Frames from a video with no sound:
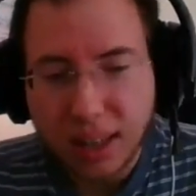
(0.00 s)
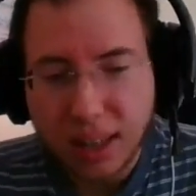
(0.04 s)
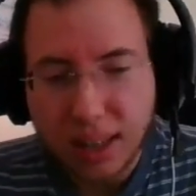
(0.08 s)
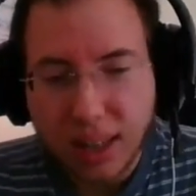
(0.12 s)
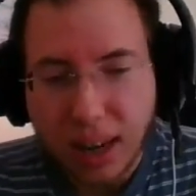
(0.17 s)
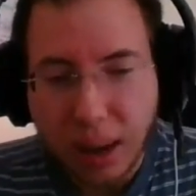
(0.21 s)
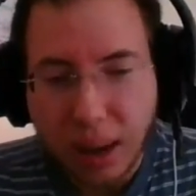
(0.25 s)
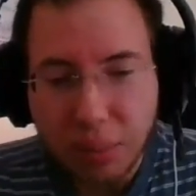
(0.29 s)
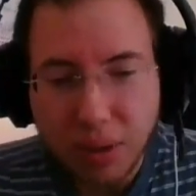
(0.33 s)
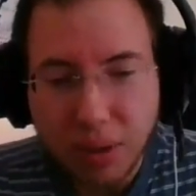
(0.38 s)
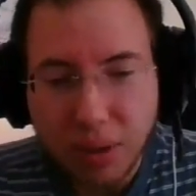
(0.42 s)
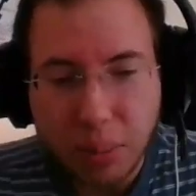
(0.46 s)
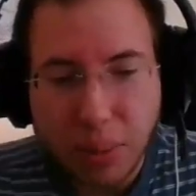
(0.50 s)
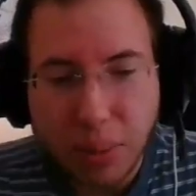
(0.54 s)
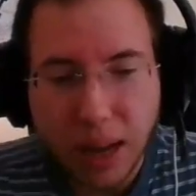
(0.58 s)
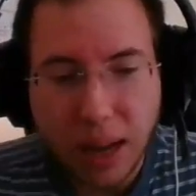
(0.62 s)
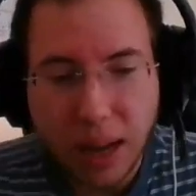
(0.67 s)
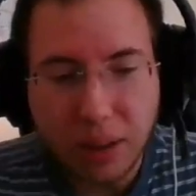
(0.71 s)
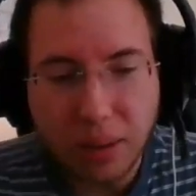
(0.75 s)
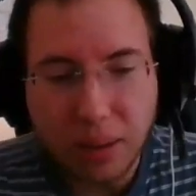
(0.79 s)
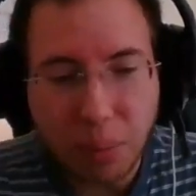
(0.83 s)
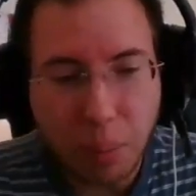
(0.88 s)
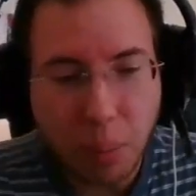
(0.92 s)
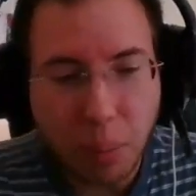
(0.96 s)
top to
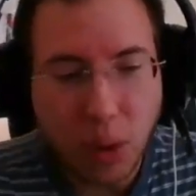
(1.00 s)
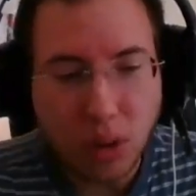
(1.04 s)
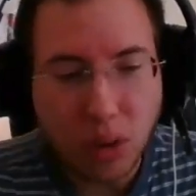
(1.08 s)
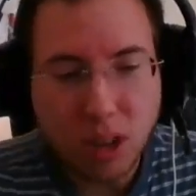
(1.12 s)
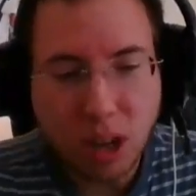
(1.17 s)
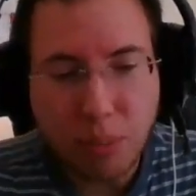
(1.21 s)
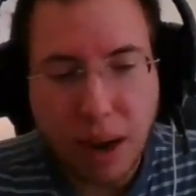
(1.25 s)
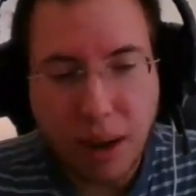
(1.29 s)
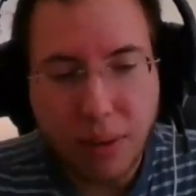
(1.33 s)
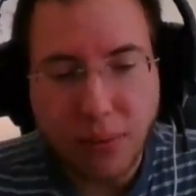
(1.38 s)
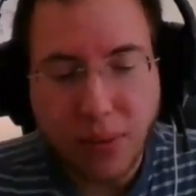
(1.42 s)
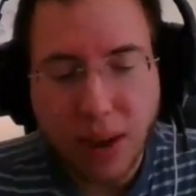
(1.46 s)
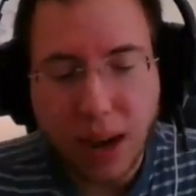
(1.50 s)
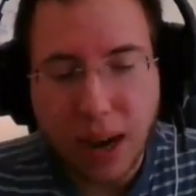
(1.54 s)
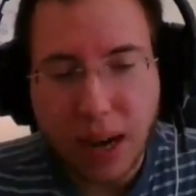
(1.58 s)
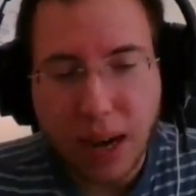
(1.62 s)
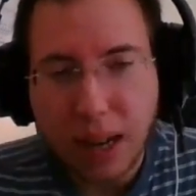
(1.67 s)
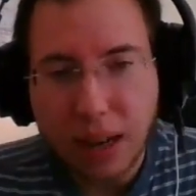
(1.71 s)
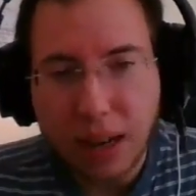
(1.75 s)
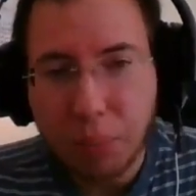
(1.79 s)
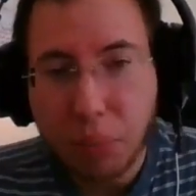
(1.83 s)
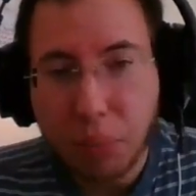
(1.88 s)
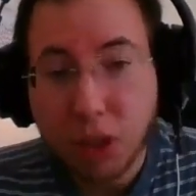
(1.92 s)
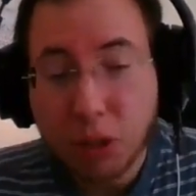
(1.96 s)
bottom. Most of my
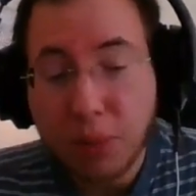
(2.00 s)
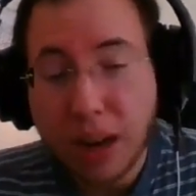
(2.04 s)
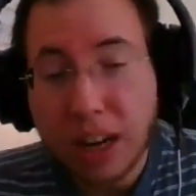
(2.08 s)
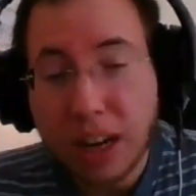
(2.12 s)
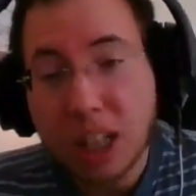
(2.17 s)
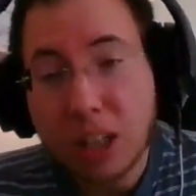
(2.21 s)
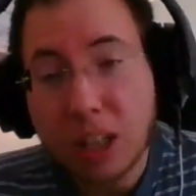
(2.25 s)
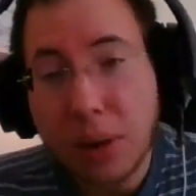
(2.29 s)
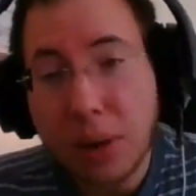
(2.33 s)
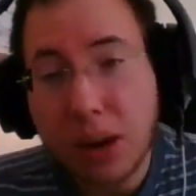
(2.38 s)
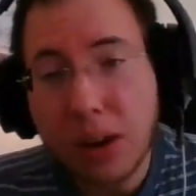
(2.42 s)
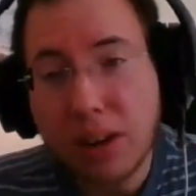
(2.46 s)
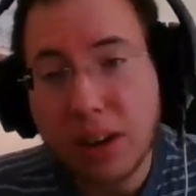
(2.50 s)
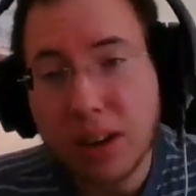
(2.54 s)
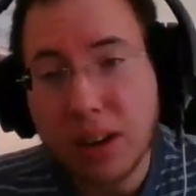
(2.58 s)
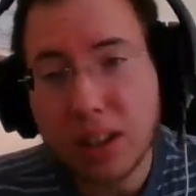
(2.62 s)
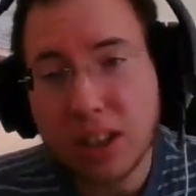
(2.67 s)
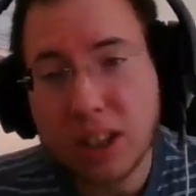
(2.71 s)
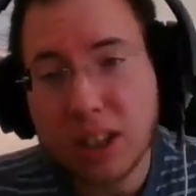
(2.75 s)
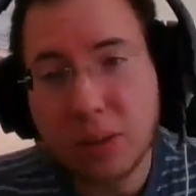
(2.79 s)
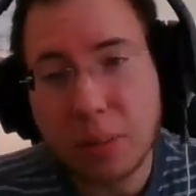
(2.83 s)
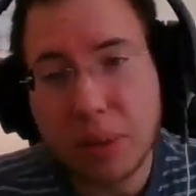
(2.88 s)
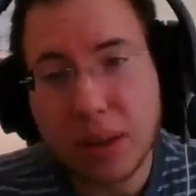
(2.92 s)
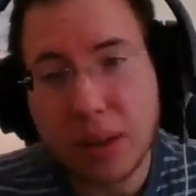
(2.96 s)
experience
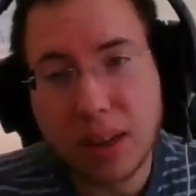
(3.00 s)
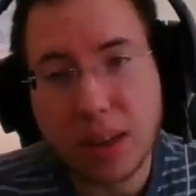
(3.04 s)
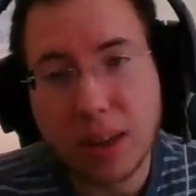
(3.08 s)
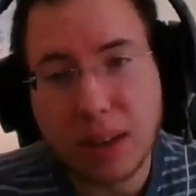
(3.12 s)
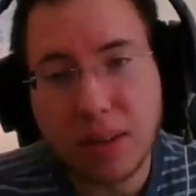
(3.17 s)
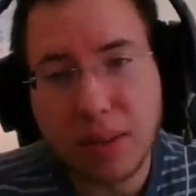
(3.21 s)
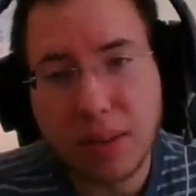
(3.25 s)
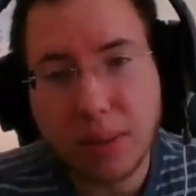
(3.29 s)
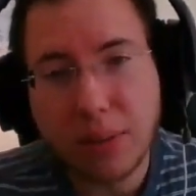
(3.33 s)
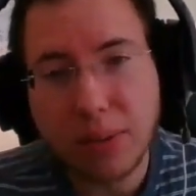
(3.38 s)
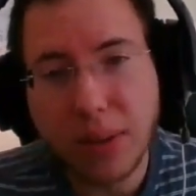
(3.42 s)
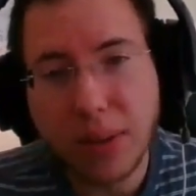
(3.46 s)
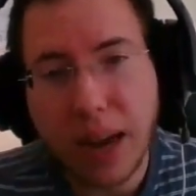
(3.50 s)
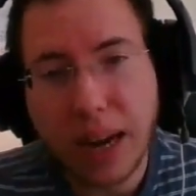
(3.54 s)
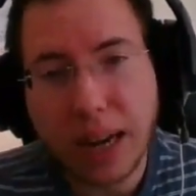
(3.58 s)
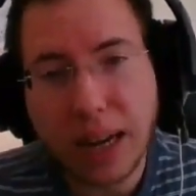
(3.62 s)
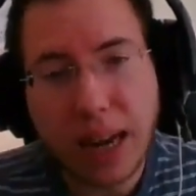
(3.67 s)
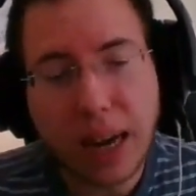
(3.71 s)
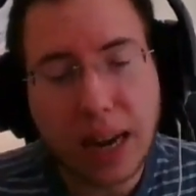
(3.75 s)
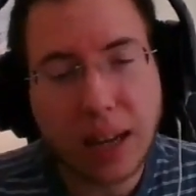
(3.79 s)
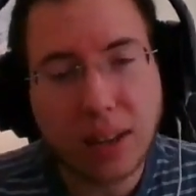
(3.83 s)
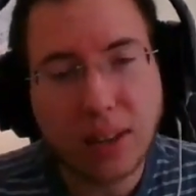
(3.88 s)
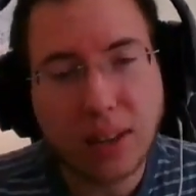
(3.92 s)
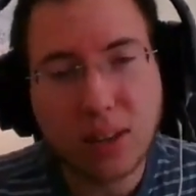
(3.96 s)
has been in the
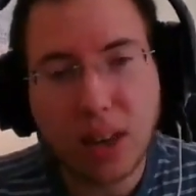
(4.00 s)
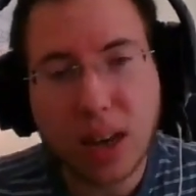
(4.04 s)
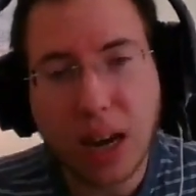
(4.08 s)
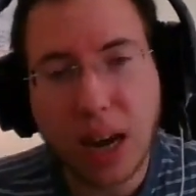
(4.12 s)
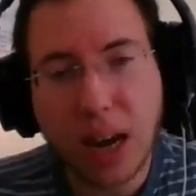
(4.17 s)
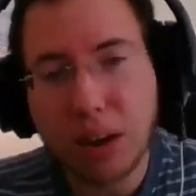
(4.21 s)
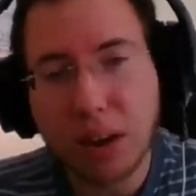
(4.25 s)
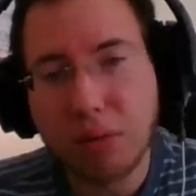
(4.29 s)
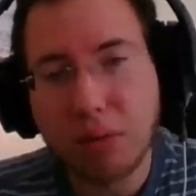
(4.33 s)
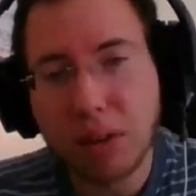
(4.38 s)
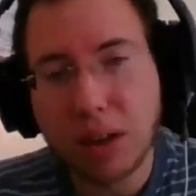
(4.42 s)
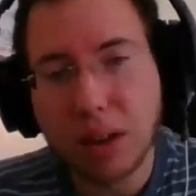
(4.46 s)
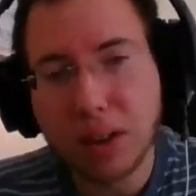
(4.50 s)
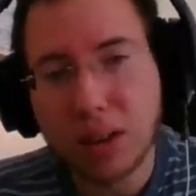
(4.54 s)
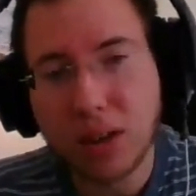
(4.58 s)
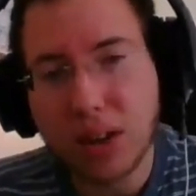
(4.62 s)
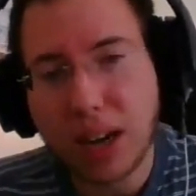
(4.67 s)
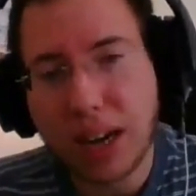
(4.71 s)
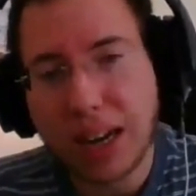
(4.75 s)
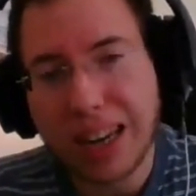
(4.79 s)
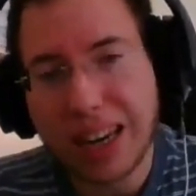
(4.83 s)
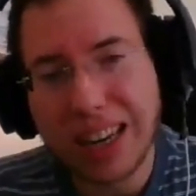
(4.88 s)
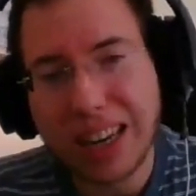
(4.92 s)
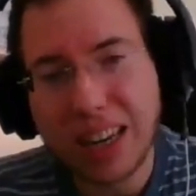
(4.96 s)
finance and real
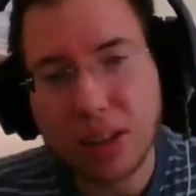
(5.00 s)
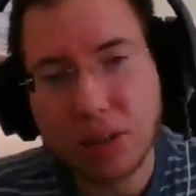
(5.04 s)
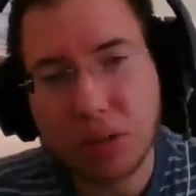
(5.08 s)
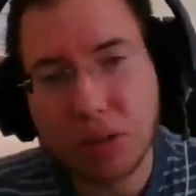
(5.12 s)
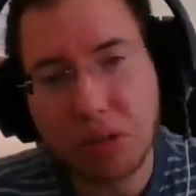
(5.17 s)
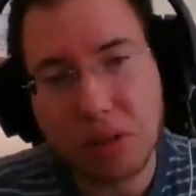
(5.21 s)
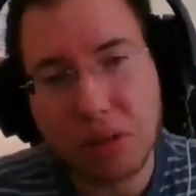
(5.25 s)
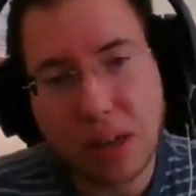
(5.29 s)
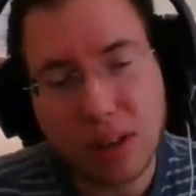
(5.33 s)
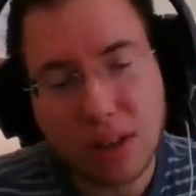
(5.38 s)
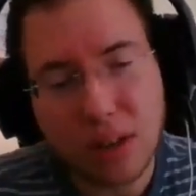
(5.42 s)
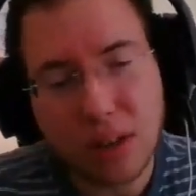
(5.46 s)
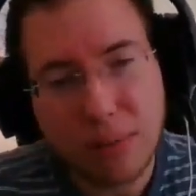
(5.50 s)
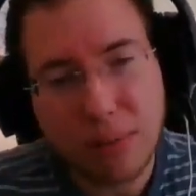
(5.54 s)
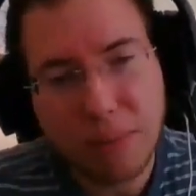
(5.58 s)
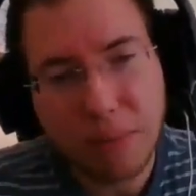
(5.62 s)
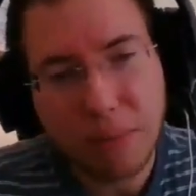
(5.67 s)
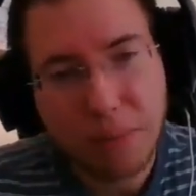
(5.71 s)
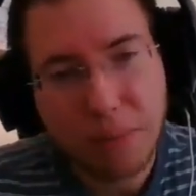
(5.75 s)
estate industries.